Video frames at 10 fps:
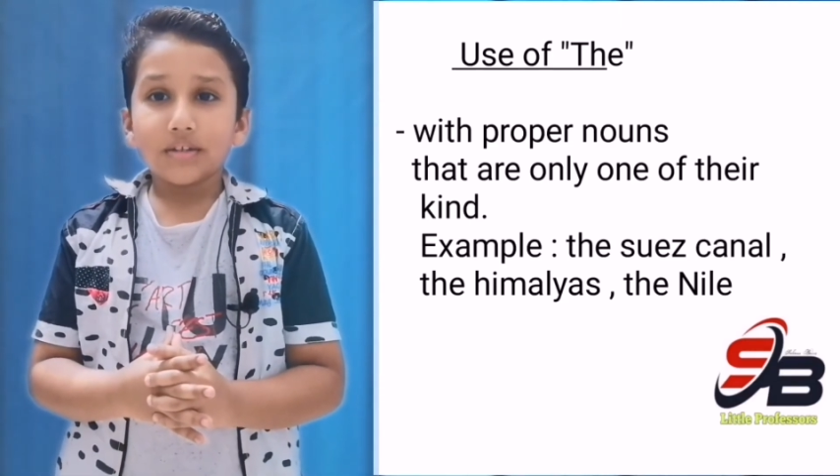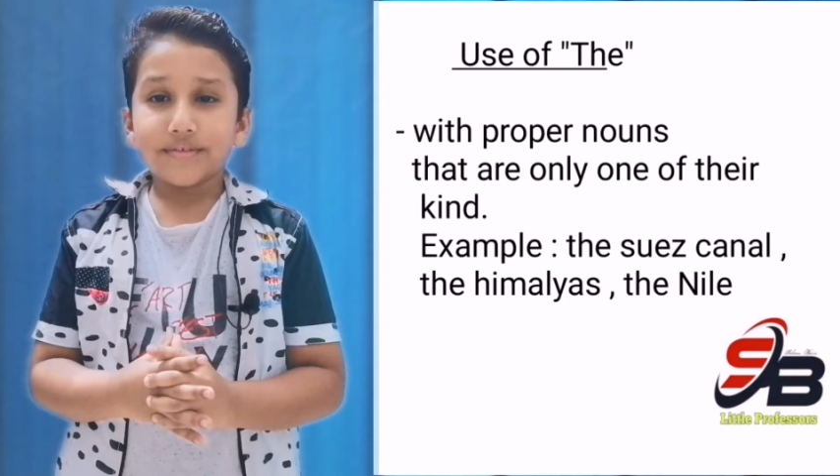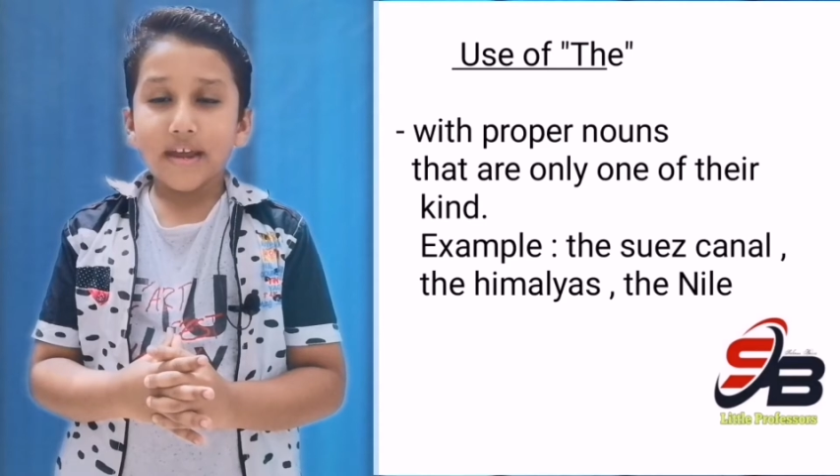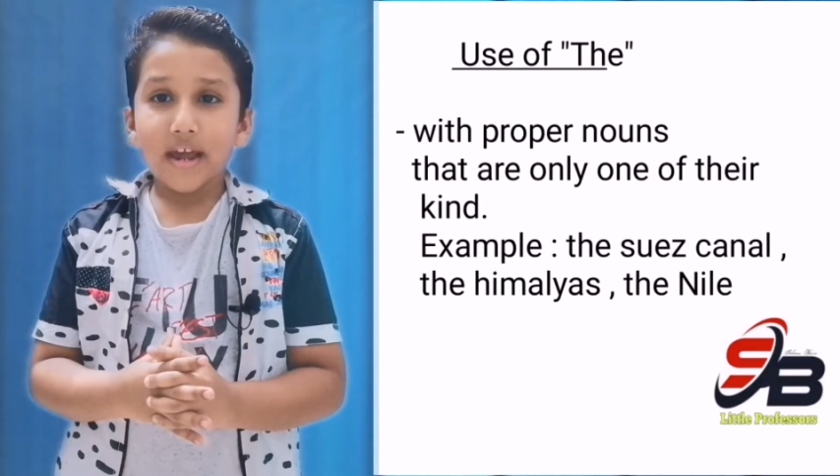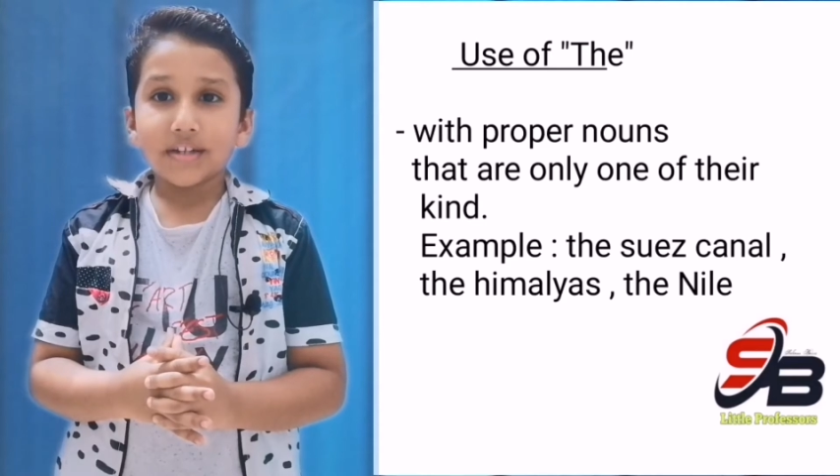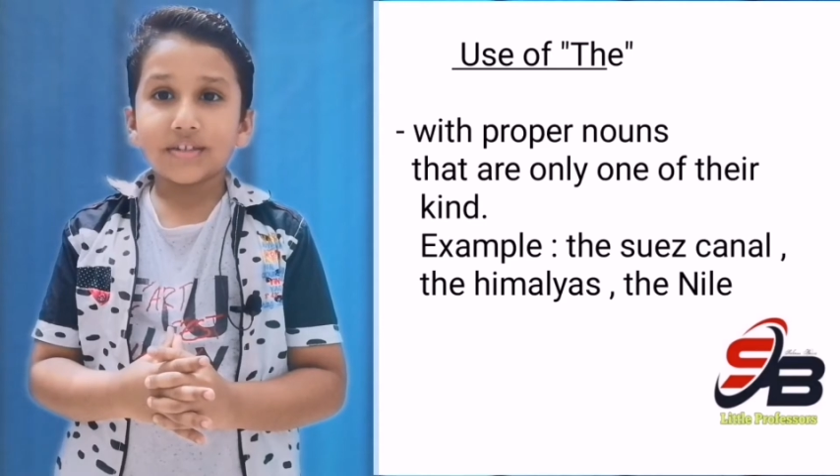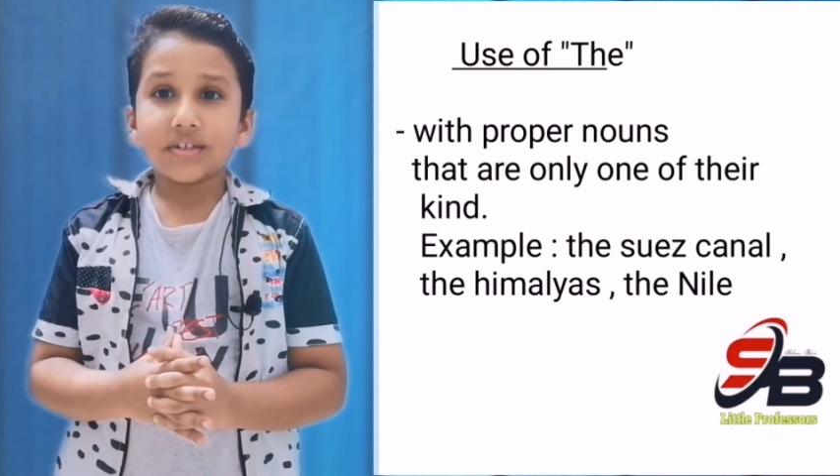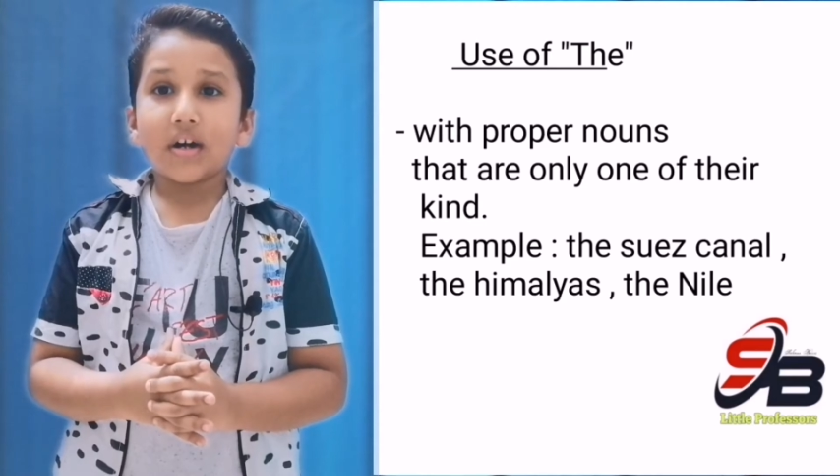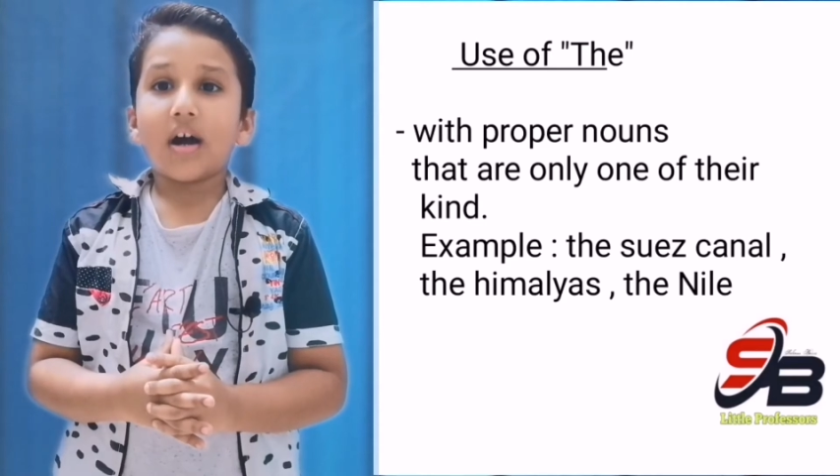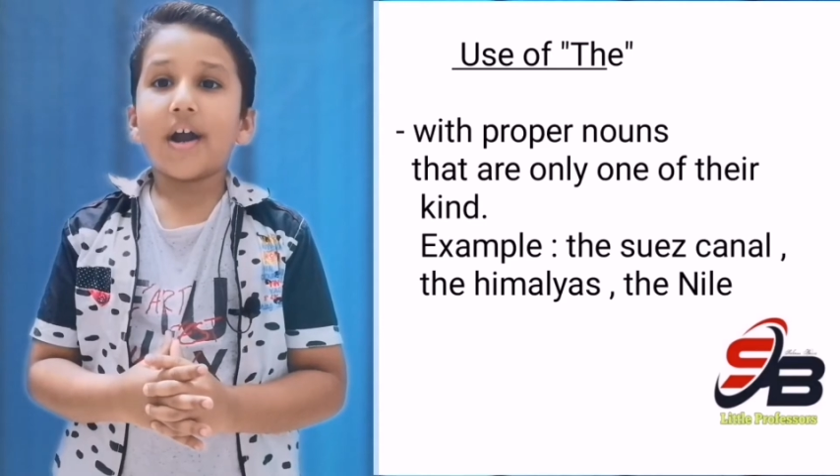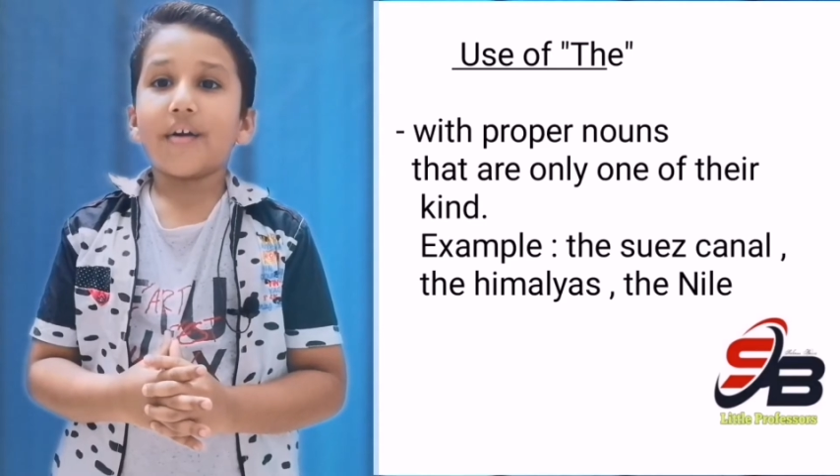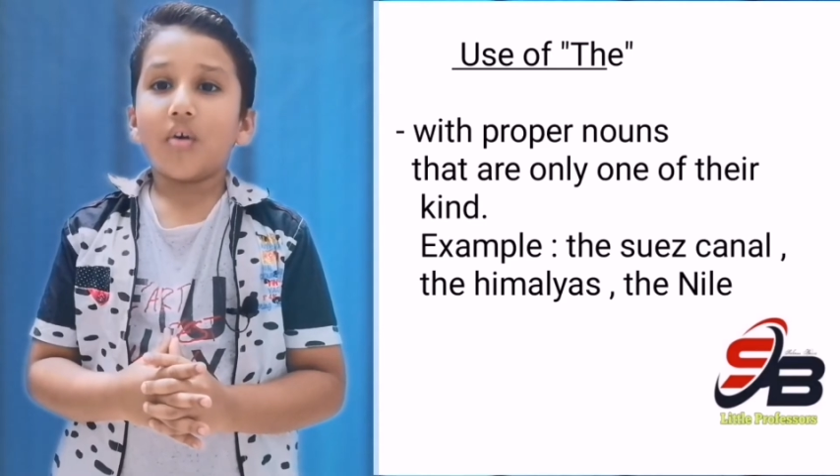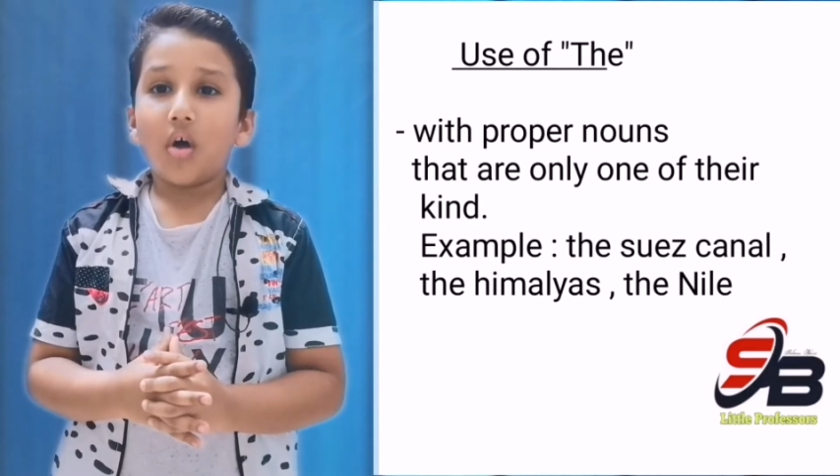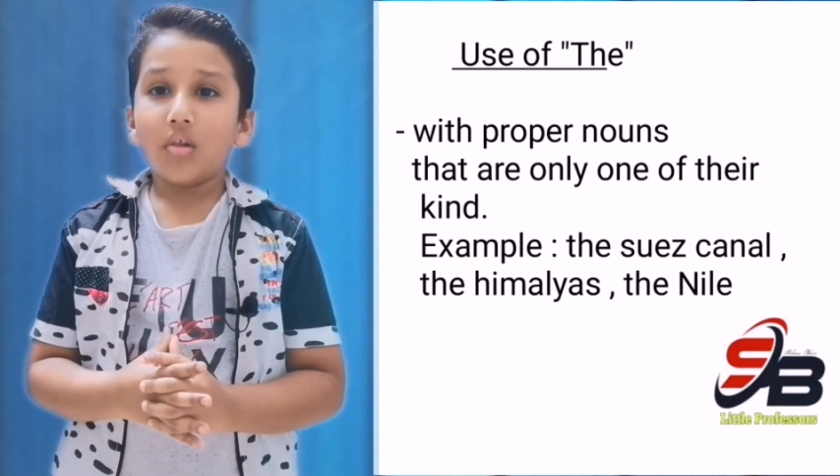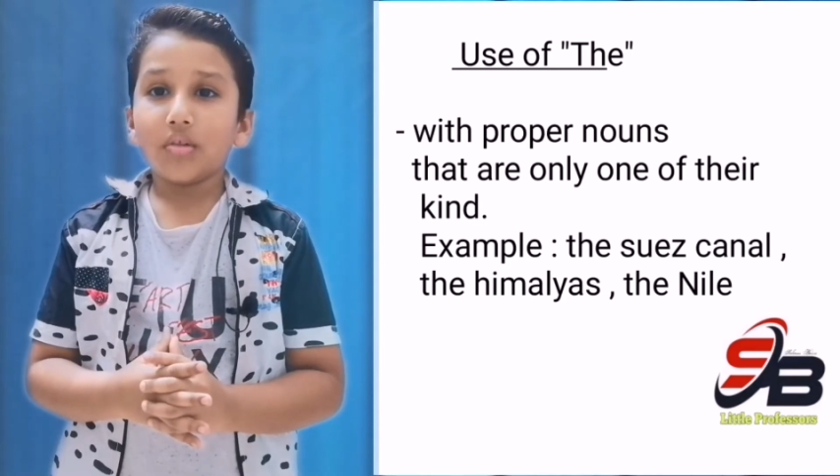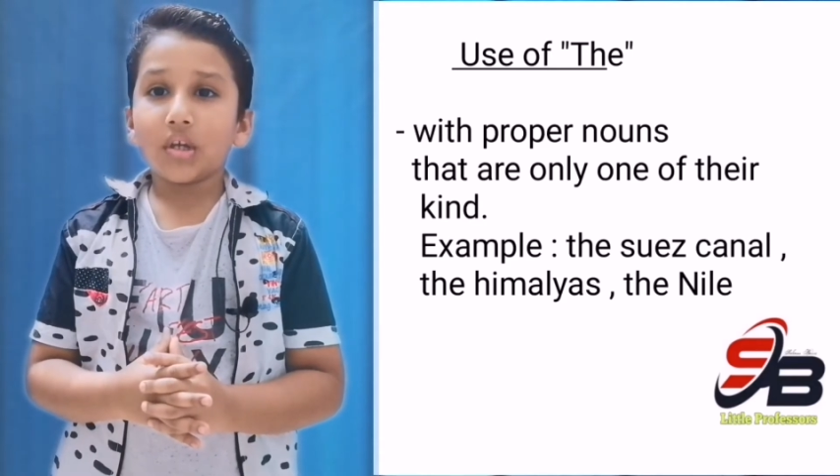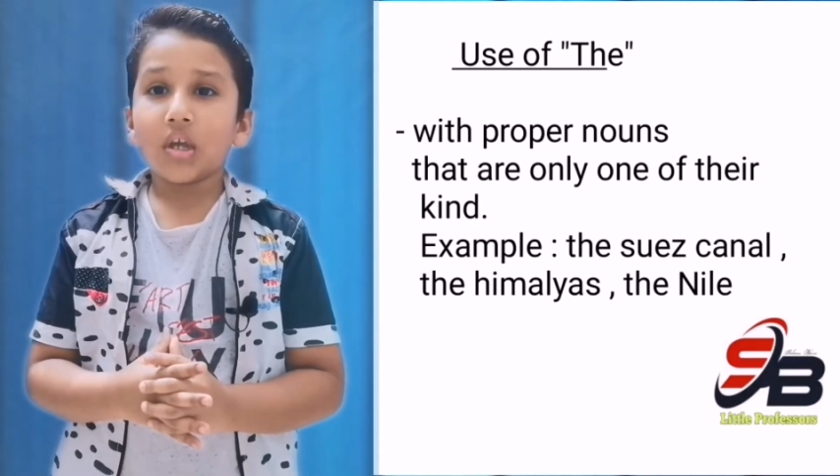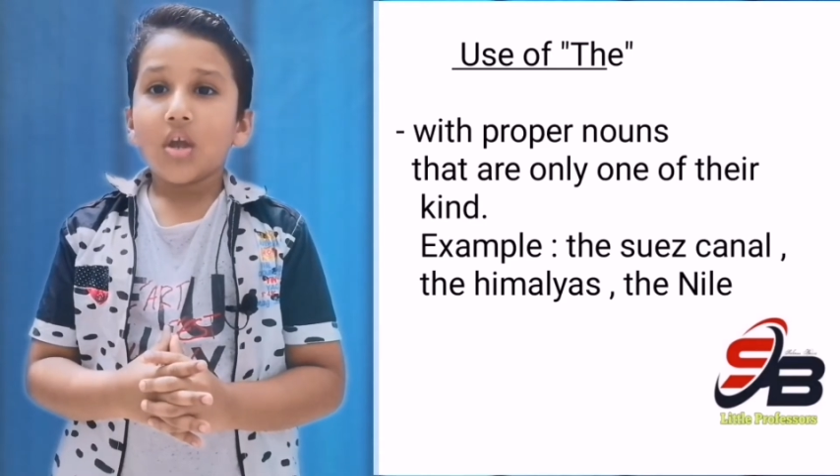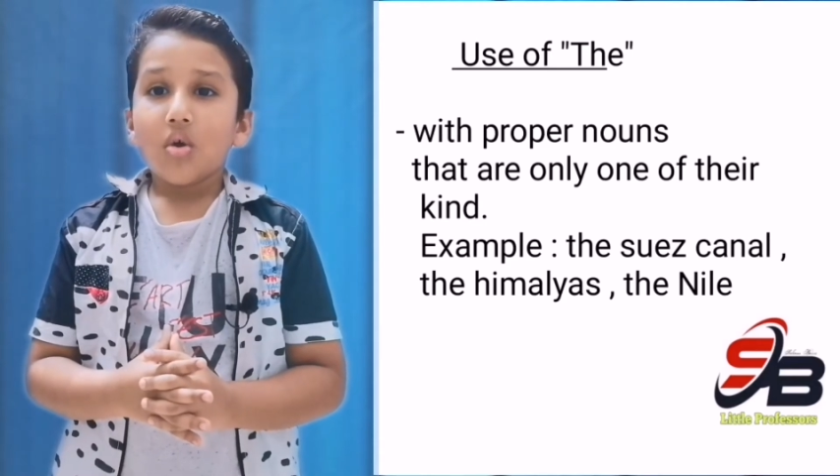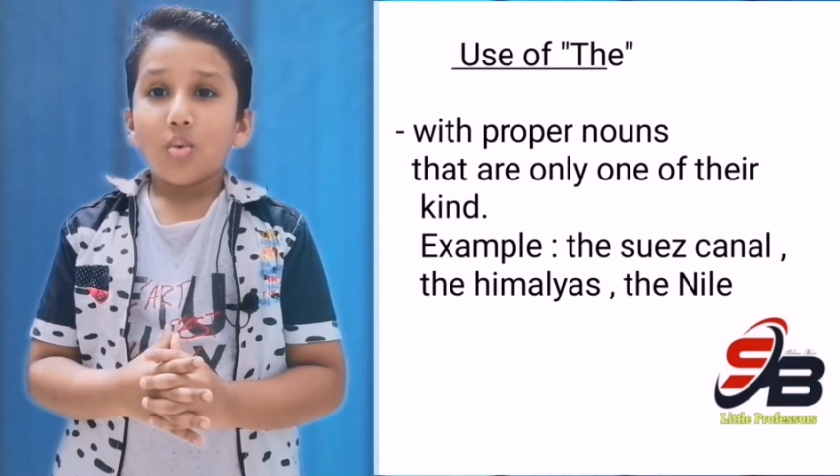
that are only